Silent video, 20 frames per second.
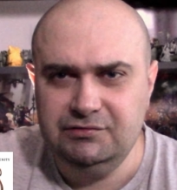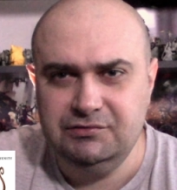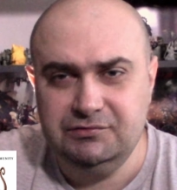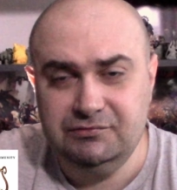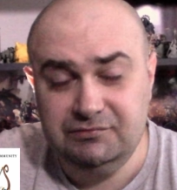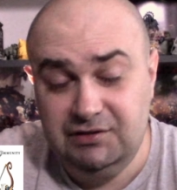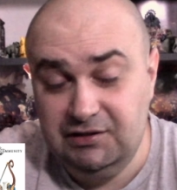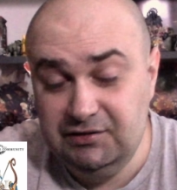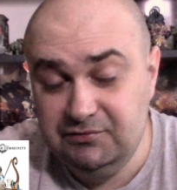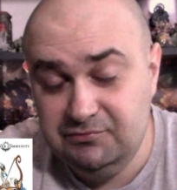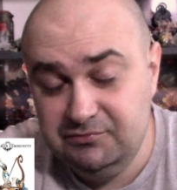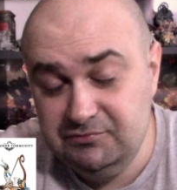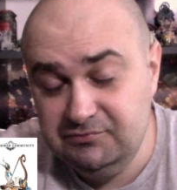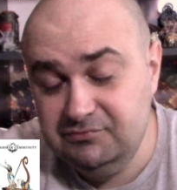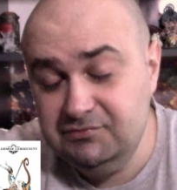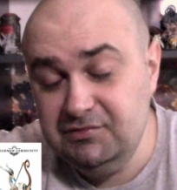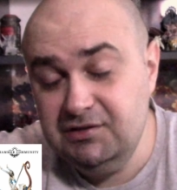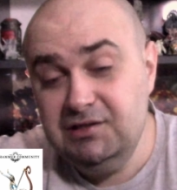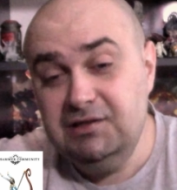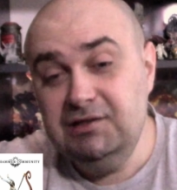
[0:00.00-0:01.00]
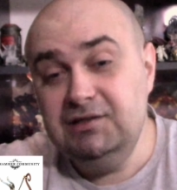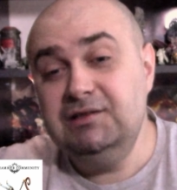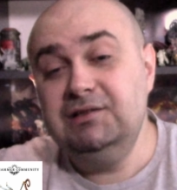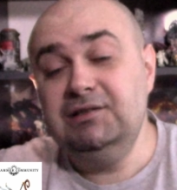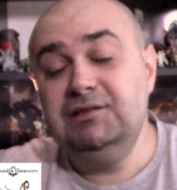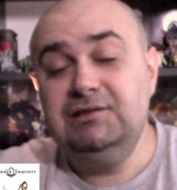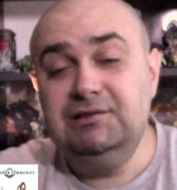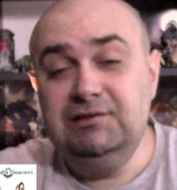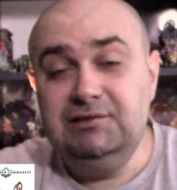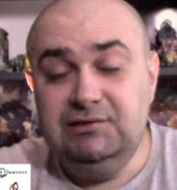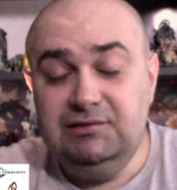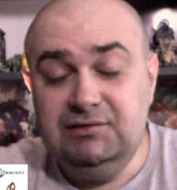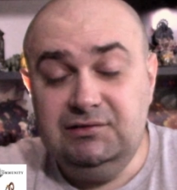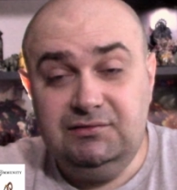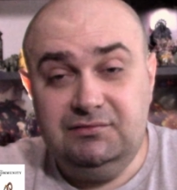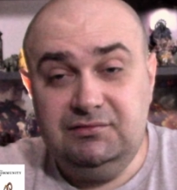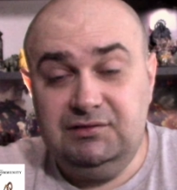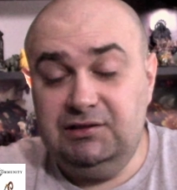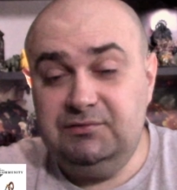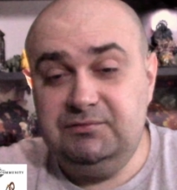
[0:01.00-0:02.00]
So that
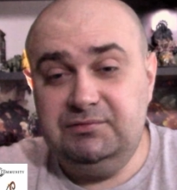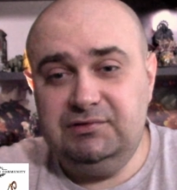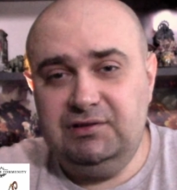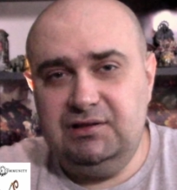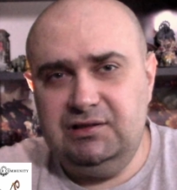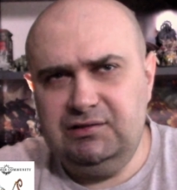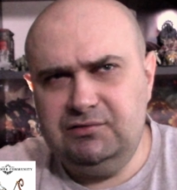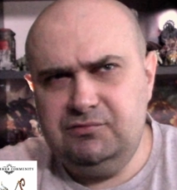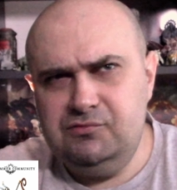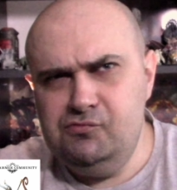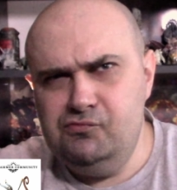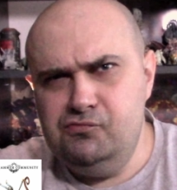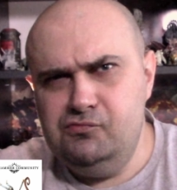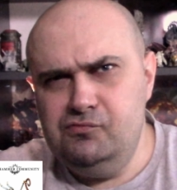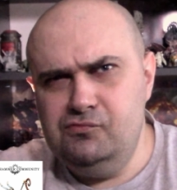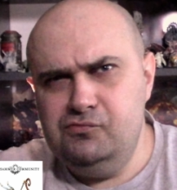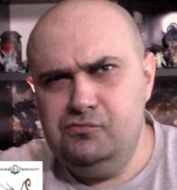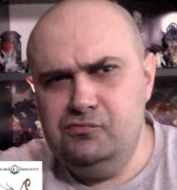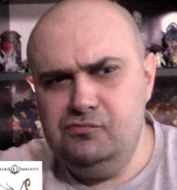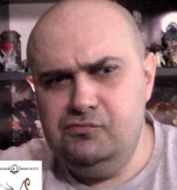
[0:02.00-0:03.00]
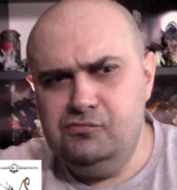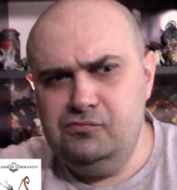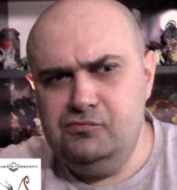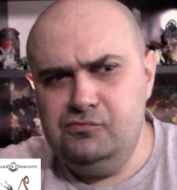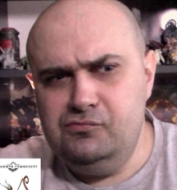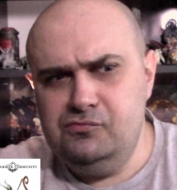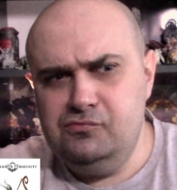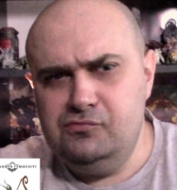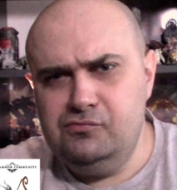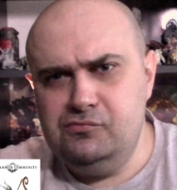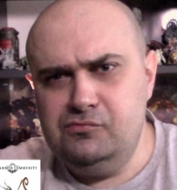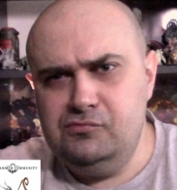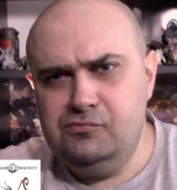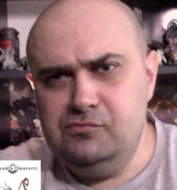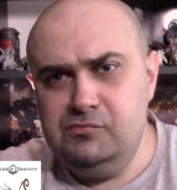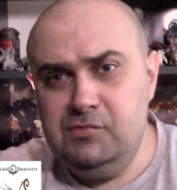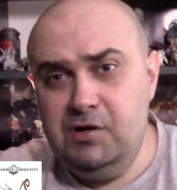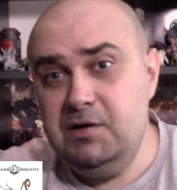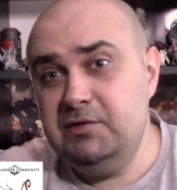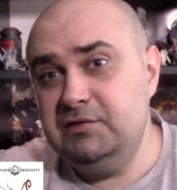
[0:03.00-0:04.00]
that was like, ooh.
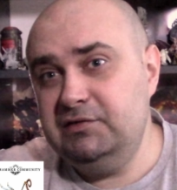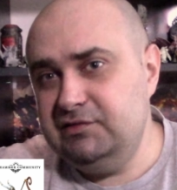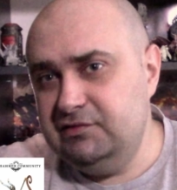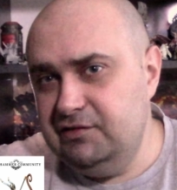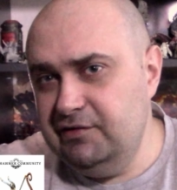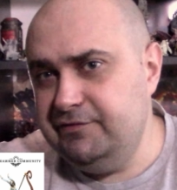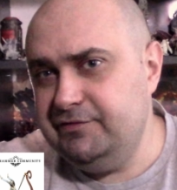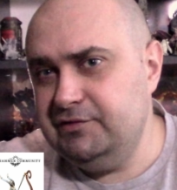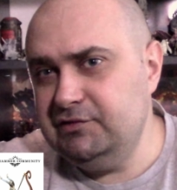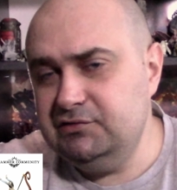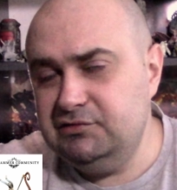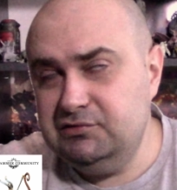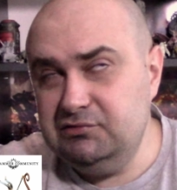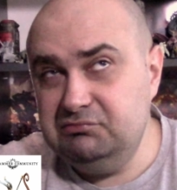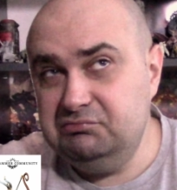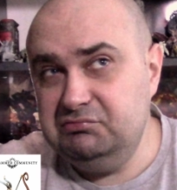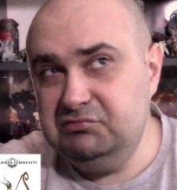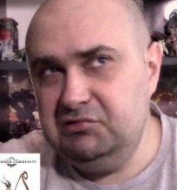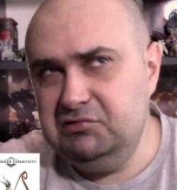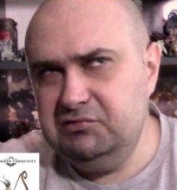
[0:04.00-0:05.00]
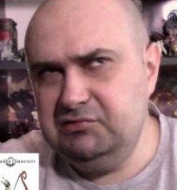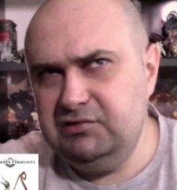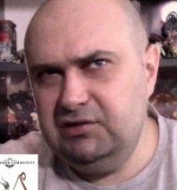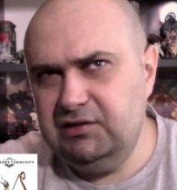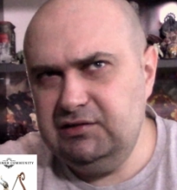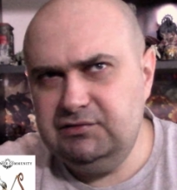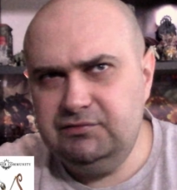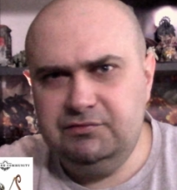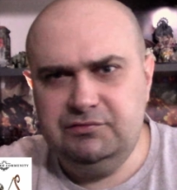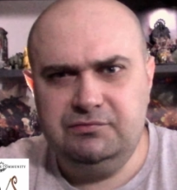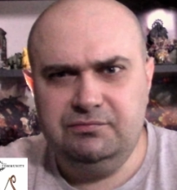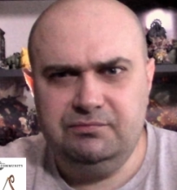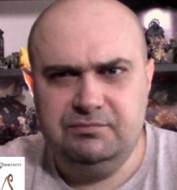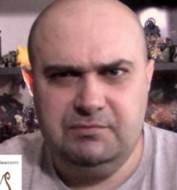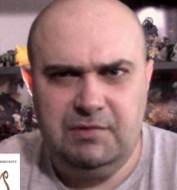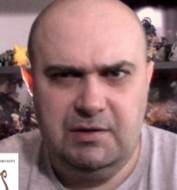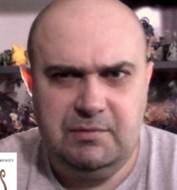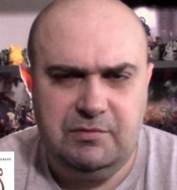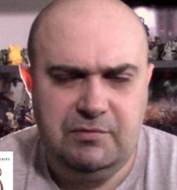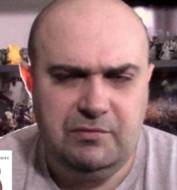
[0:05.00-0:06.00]
well, it's different, so it looks nice.
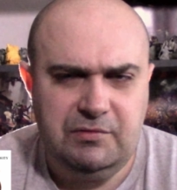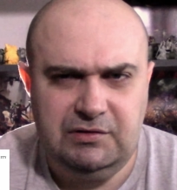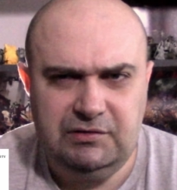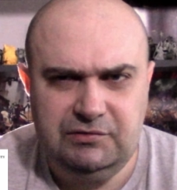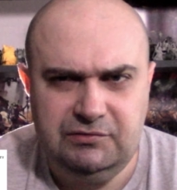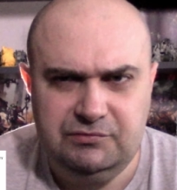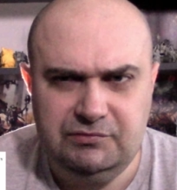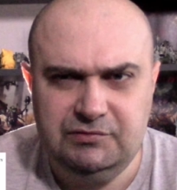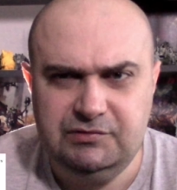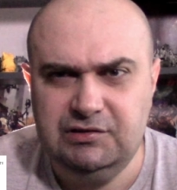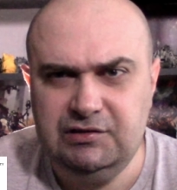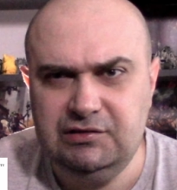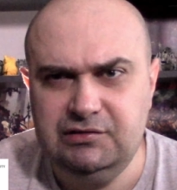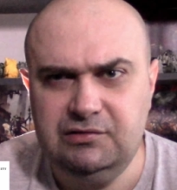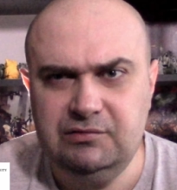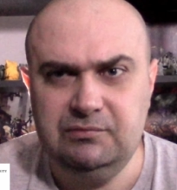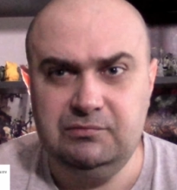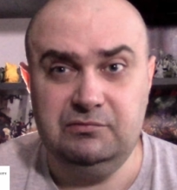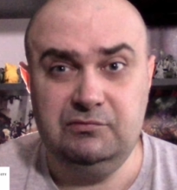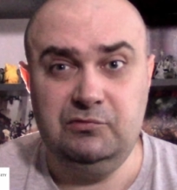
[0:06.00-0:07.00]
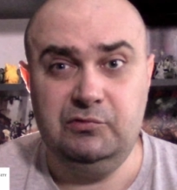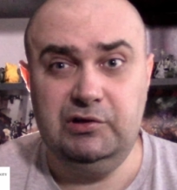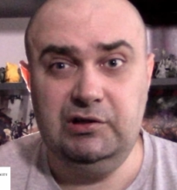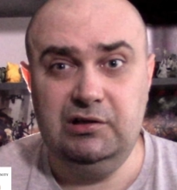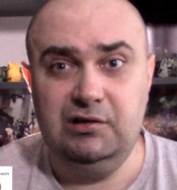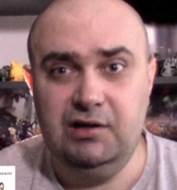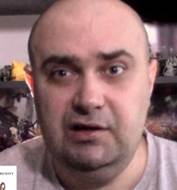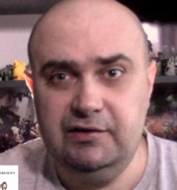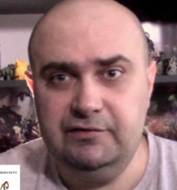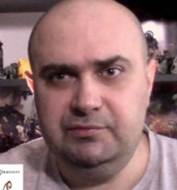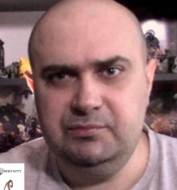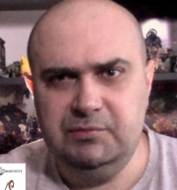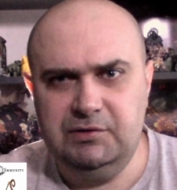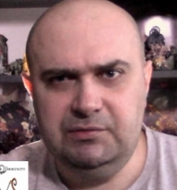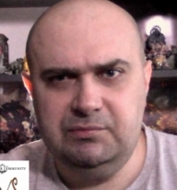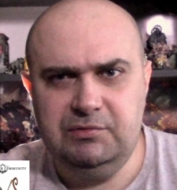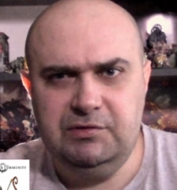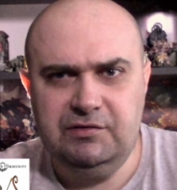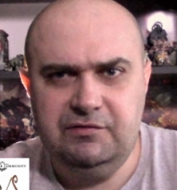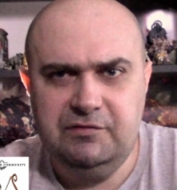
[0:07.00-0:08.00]
Maybe when you see it in real life, it
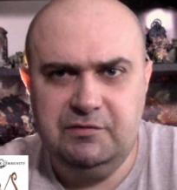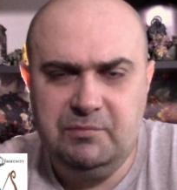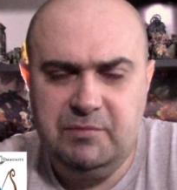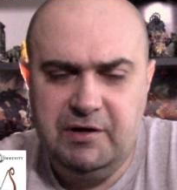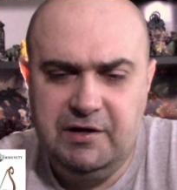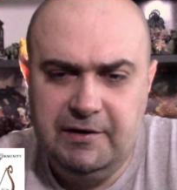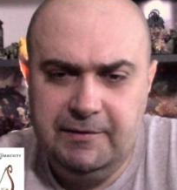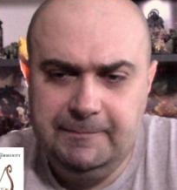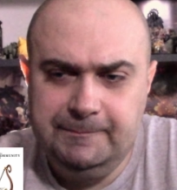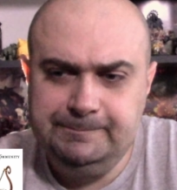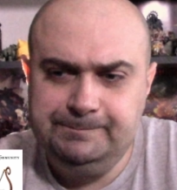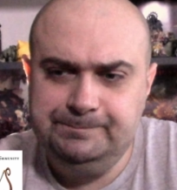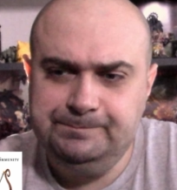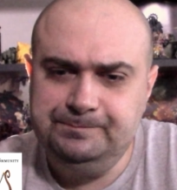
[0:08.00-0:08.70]
might be even better.